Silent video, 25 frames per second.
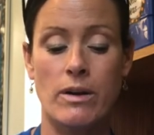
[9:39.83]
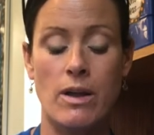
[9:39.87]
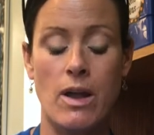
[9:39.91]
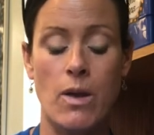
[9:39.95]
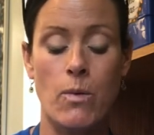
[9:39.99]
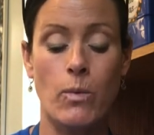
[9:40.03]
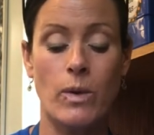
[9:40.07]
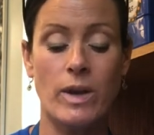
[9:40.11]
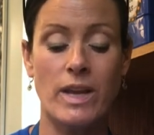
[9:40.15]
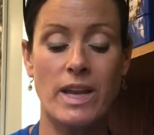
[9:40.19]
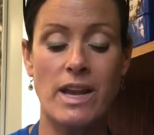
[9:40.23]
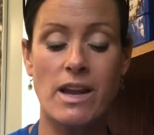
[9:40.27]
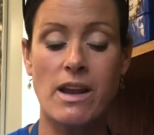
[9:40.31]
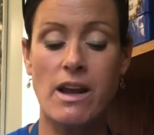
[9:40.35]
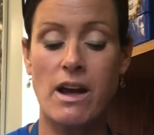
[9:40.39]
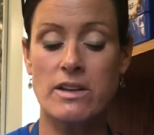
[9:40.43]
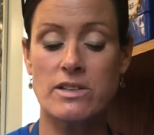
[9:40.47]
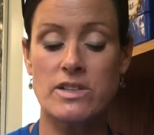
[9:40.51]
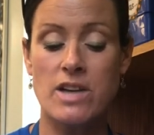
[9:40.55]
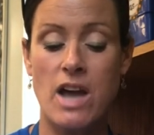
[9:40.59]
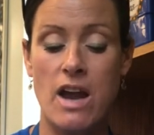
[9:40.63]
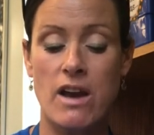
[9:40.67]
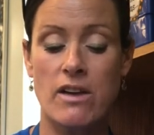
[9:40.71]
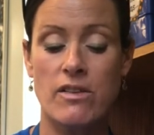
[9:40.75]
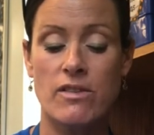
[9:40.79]
When he got
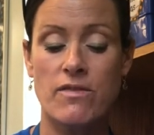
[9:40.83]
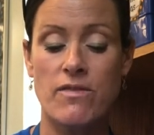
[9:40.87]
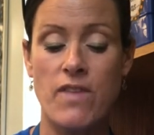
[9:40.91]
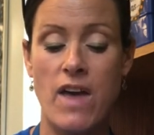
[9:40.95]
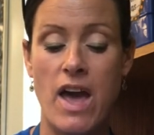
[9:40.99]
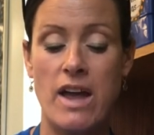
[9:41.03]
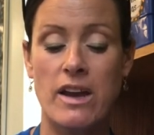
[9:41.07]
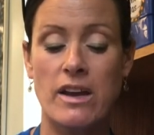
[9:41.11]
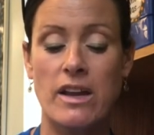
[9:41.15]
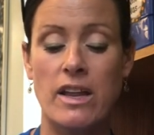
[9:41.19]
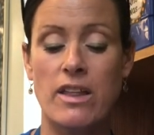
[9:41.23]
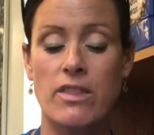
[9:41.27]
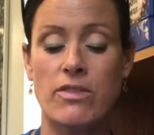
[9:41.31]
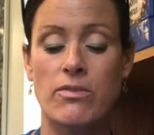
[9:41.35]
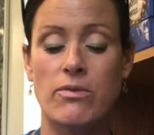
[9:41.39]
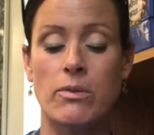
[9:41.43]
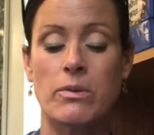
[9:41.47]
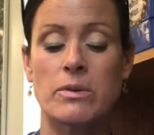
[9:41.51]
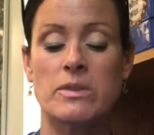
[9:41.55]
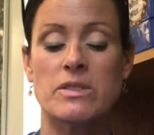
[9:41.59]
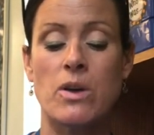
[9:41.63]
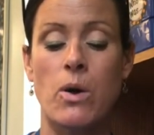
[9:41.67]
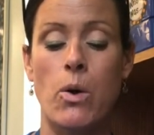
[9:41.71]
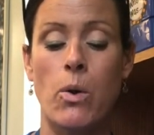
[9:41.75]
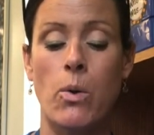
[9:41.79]
tired of that, he threw
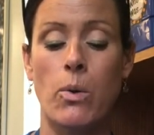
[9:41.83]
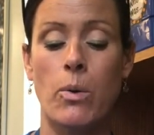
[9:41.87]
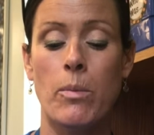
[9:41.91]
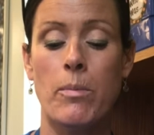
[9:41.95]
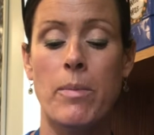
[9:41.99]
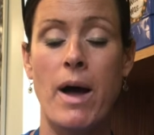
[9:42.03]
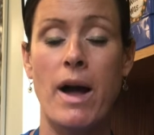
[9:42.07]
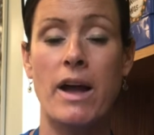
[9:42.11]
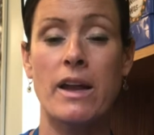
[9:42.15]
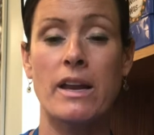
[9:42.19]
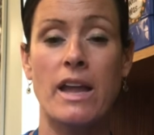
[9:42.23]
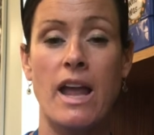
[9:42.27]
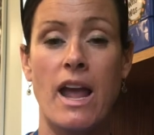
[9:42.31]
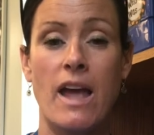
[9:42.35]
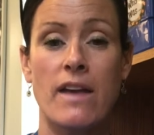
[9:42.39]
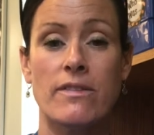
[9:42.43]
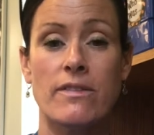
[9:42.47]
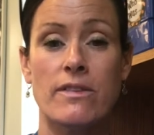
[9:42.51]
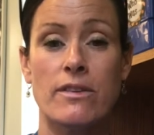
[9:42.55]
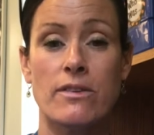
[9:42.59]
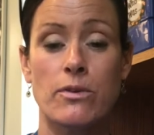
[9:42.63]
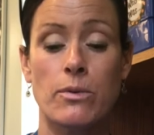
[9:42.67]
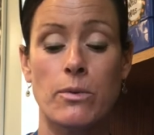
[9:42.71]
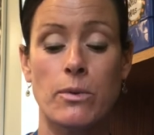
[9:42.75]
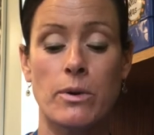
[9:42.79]
his whole body at
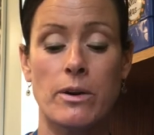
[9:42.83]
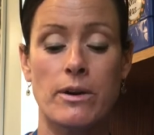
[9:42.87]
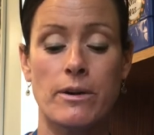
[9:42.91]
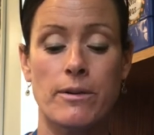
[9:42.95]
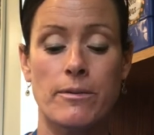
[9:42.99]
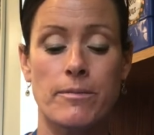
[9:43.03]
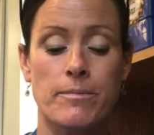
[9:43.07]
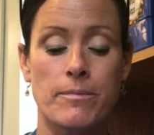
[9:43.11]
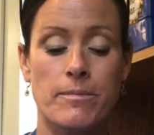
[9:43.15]
the door.